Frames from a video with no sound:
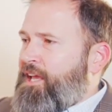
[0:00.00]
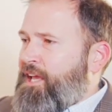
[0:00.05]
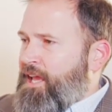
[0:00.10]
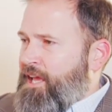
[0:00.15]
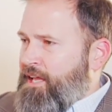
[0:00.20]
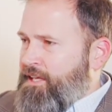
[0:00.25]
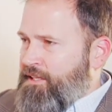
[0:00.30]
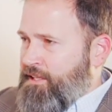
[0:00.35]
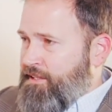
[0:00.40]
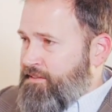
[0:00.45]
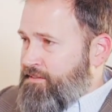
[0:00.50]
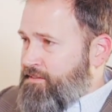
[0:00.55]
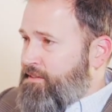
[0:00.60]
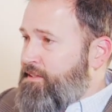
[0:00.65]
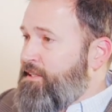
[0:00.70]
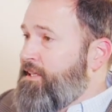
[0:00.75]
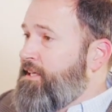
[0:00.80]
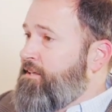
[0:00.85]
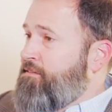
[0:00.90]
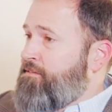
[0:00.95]
And let's
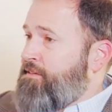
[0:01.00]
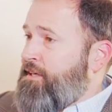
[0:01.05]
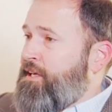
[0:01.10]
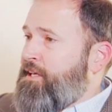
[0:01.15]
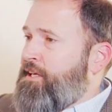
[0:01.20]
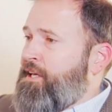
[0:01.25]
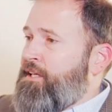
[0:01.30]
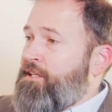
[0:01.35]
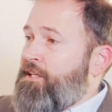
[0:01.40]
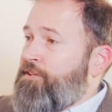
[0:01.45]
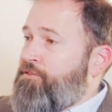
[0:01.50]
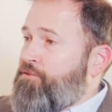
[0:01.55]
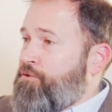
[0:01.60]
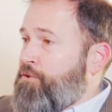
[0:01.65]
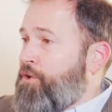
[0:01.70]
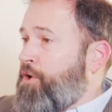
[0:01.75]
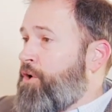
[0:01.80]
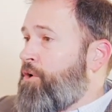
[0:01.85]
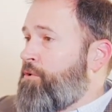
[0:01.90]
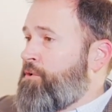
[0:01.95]
leave it and let's
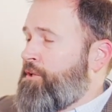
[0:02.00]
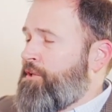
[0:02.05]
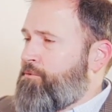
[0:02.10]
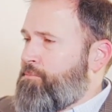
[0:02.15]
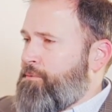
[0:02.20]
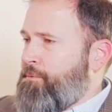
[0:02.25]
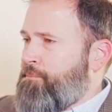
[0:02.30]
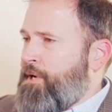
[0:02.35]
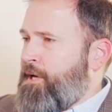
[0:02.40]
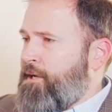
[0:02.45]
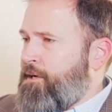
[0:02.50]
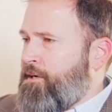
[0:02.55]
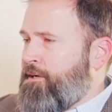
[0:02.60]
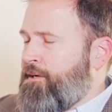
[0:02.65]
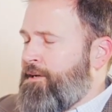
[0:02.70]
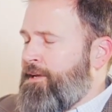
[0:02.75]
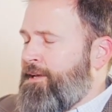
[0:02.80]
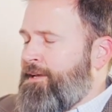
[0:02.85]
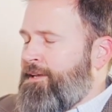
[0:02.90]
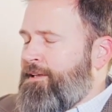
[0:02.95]
grow and let's be better.
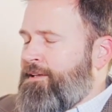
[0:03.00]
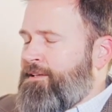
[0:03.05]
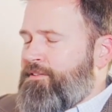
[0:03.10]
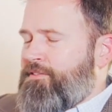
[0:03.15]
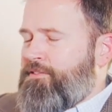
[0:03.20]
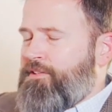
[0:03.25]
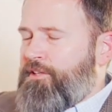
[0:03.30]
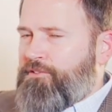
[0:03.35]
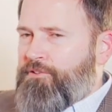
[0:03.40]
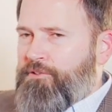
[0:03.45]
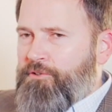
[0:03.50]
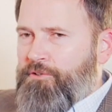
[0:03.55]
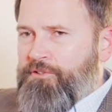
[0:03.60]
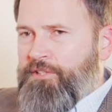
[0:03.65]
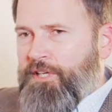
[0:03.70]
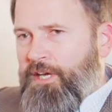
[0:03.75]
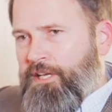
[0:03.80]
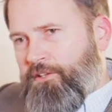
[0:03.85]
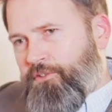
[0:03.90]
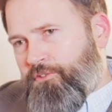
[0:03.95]
C.S. Lewis
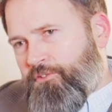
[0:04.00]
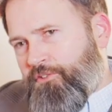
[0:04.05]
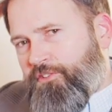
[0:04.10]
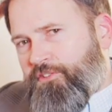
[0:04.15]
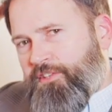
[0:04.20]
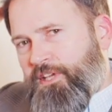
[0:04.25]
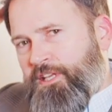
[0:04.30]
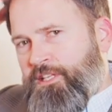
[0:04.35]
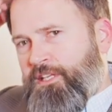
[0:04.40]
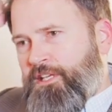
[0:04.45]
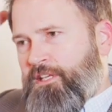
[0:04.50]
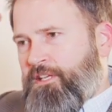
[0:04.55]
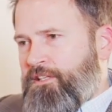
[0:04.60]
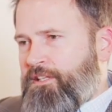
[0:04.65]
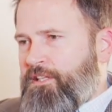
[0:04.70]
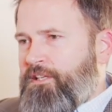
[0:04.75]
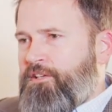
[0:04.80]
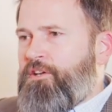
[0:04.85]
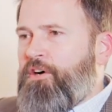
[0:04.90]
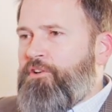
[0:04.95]
kind of uses this idea,
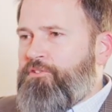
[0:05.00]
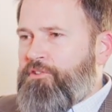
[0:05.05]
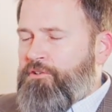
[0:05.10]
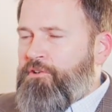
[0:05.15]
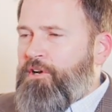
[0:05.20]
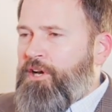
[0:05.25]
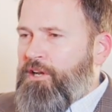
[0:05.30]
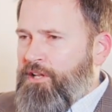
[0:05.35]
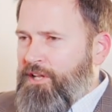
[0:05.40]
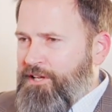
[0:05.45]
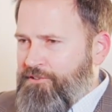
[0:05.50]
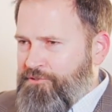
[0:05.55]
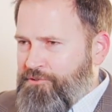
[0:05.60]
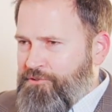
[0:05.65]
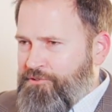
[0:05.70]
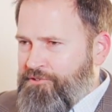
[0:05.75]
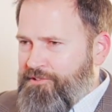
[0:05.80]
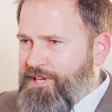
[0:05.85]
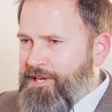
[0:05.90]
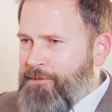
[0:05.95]
he calls it
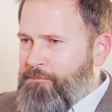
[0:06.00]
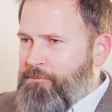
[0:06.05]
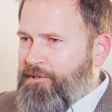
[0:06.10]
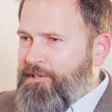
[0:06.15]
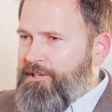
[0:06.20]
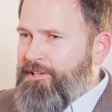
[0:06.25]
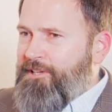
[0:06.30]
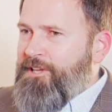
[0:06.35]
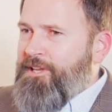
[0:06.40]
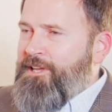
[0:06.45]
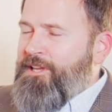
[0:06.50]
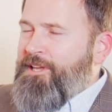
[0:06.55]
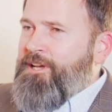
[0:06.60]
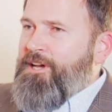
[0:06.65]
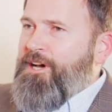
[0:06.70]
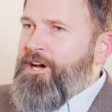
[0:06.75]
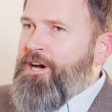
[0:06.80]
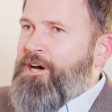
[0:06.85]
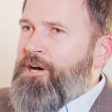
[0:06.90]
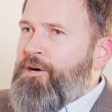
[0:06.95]
chronological snobbery.
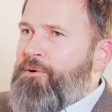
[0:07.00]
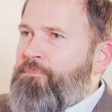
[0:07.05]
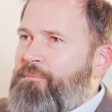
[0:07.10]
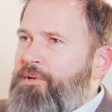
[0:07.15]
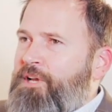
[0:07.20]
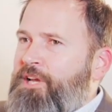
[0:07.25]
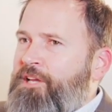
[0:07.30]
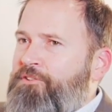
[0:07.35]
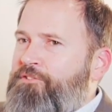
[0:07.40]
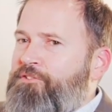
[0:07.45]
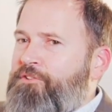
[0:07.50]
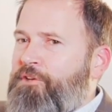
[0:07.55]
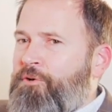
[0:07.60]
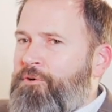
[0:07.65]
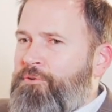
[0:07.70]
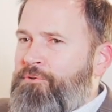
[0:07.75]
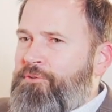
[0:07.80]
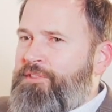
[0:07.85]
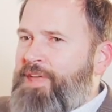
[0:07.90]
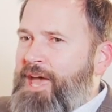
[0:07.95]
And
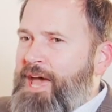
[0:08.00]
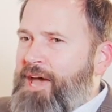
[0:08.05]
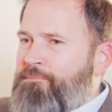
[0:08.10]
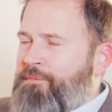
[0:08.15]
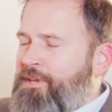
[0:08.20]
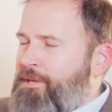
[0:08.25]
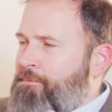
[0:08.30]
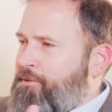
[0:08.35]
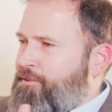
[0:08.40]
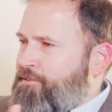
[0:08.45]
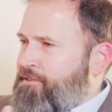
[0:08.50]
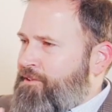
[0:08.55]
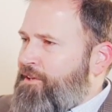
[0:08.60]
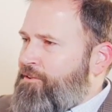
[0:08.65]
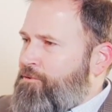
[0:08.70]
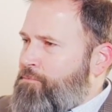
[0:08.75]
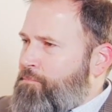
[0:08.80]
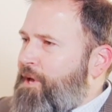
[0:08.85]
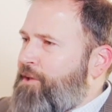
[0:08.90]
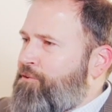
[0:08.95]
so that maybe is in
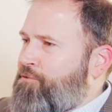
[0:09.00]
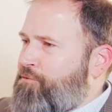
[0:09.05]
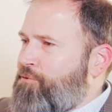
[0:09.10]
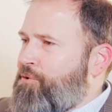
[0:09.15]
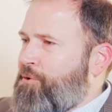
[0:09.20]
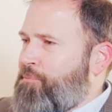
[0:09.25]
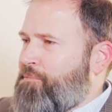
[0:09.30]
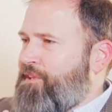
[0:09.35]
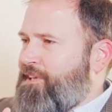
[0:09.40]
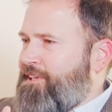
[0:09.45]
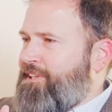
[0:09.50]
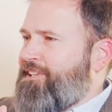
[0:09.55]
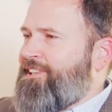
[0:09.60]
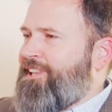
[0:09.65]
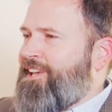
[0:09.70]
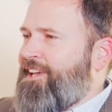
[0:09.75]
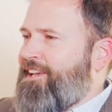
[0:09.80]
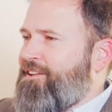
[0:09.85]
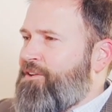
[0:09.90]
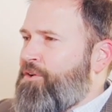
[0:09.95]
its best form, thinking
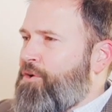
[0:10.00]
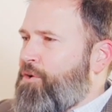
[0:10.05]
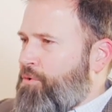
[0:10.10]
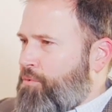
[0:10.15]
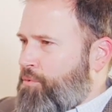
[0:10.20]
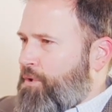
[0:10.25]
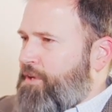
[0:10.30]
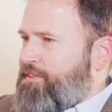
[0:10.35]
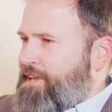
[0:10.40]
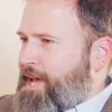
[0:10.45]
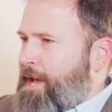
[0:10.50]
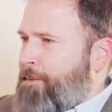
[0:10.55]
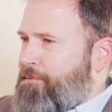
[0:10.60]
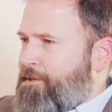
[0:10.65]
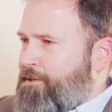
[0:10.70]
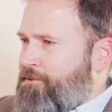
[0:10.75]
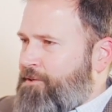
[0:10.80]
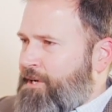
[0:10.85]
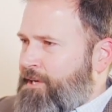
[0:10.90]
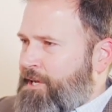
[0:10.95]
that what's
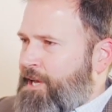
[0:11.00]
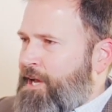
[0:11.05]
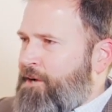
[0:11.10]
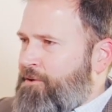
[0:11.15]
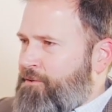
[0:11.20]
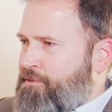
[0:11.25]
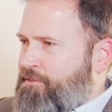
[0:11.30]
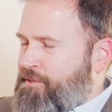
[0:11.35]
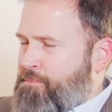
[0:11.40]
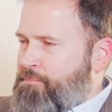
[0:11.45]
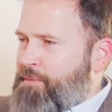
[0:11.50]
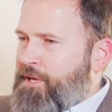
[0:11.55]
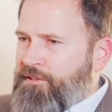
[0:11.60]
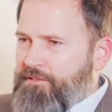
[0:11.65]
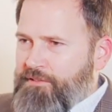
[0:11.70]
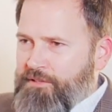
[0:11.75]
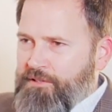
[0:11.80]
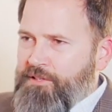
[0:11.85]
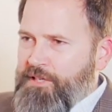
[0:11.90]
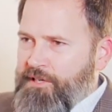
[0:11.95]
happening right now is the
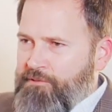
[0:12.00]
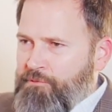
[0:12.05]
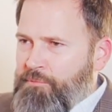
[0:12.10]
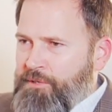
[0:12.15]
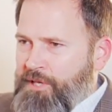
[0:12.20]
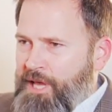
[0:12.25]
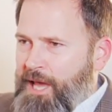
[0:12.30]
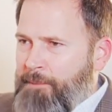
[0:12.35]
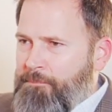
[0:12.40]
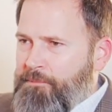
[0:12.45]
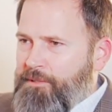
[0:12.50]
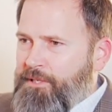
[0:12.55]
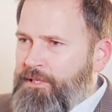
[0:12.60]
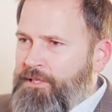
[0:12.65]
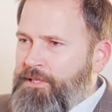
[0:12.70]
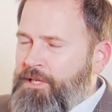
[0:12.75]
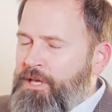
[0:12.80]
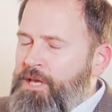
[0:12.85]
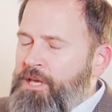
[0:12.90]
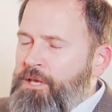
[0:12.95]
best that could ever be
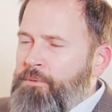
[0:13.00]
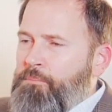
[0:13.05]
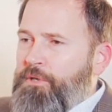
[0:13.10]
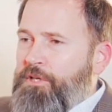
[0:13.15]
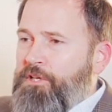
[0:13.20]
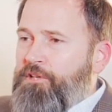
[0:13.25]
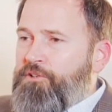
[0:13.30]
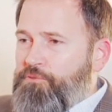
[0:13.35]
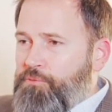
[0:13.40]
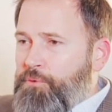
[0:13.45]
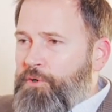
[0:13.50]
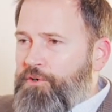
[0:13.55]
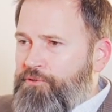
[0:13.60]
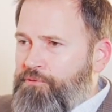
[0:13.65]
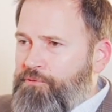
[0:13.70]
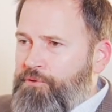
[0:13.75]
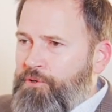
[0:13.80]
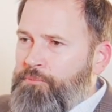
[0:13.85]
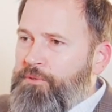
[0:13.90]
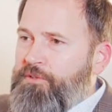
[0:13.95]
happening. But in its
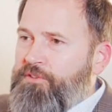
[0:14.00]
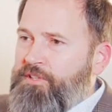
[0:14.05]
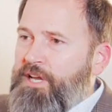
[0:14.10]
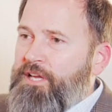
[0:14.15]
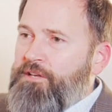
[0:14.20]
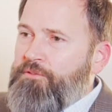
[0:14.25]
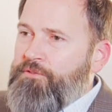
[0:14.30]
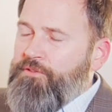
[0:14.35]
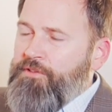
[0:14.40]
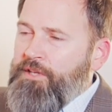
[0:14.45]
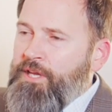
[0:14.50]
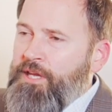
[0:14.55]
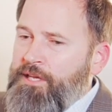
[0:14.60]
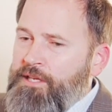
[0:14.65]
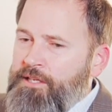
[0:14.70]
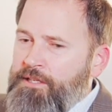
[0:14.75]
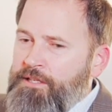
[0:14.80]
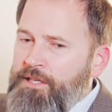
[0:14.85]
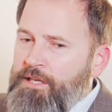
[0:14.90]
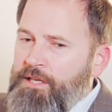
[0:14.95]
worst form, it's kind of
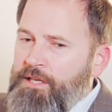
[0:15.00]
saying,